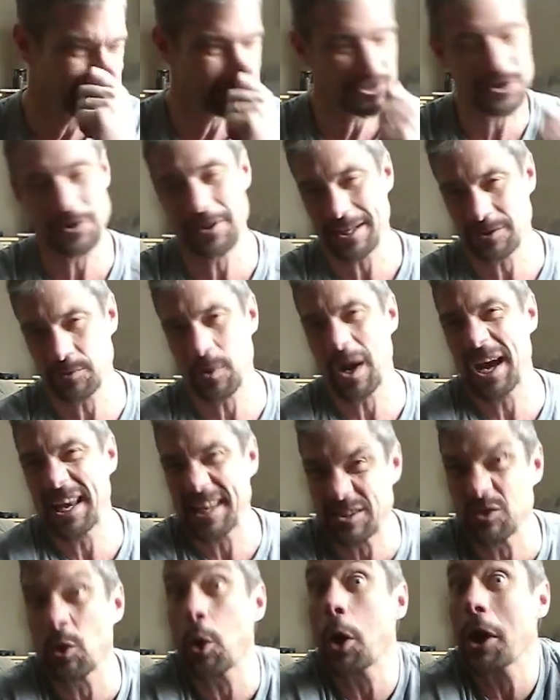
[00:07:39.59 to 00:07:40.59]
So that's why I
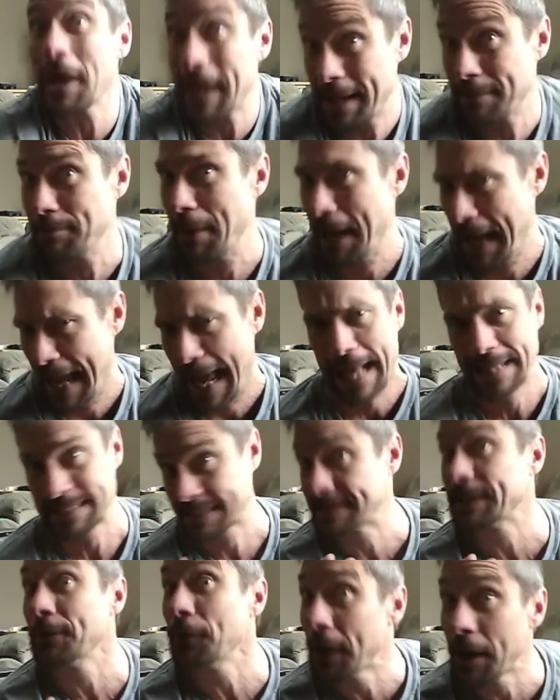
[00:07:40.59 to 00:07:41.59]
can talk out of my ass
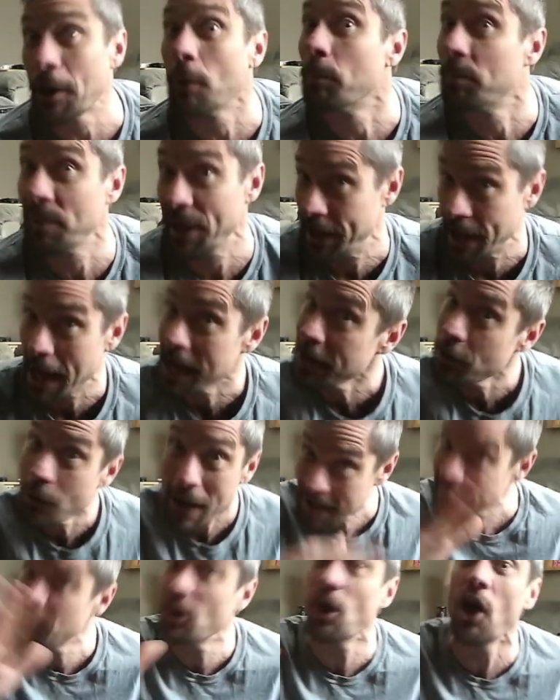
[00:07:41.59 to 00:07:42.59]
a little bit. I
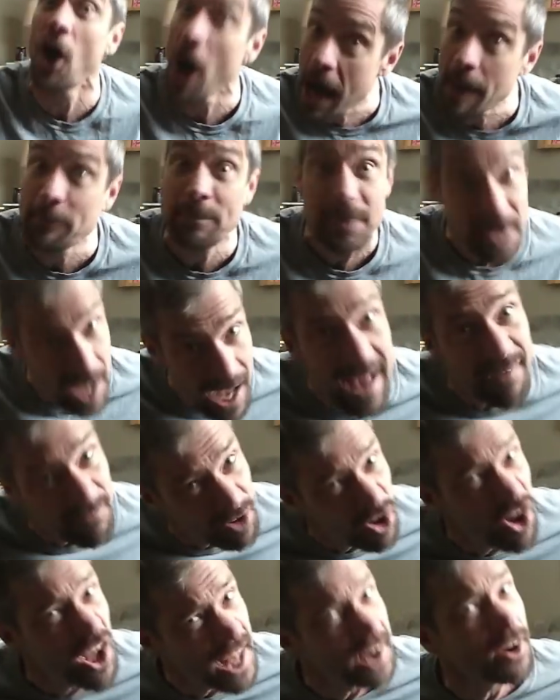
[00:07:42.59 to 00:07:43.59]
don't have a lot, but I have
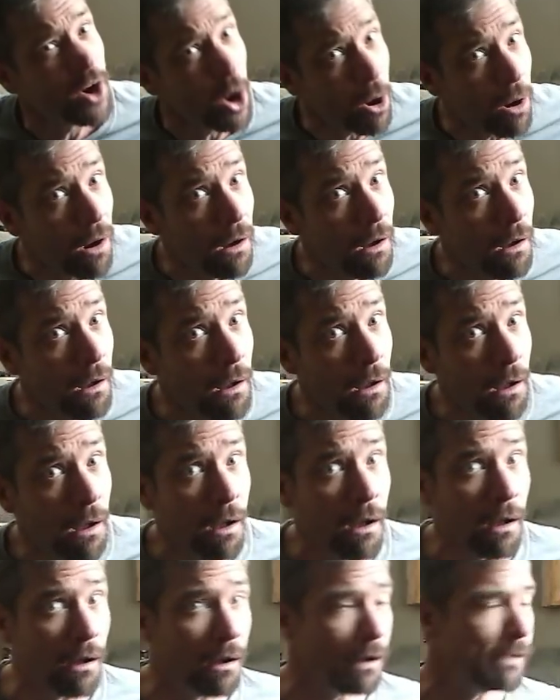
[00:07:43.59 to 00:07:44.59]

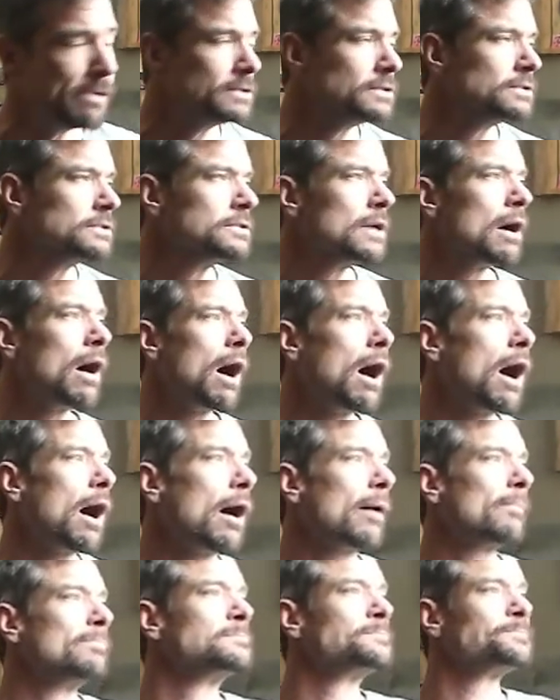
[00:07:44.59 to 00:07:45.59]
a
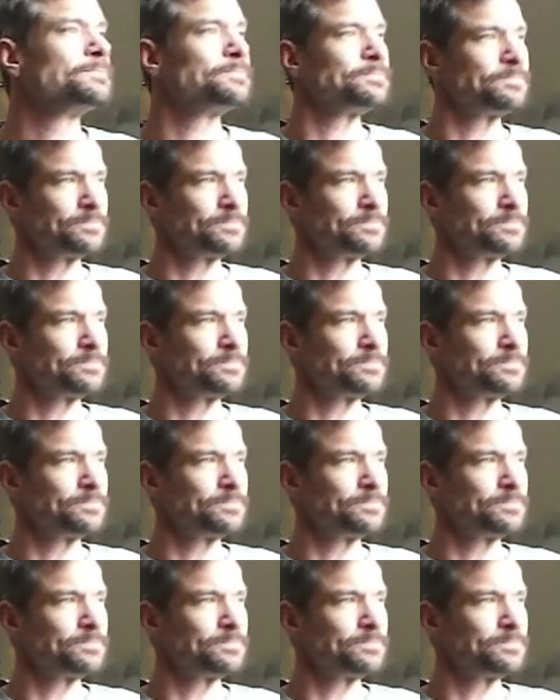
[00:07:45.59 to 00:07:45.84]
little.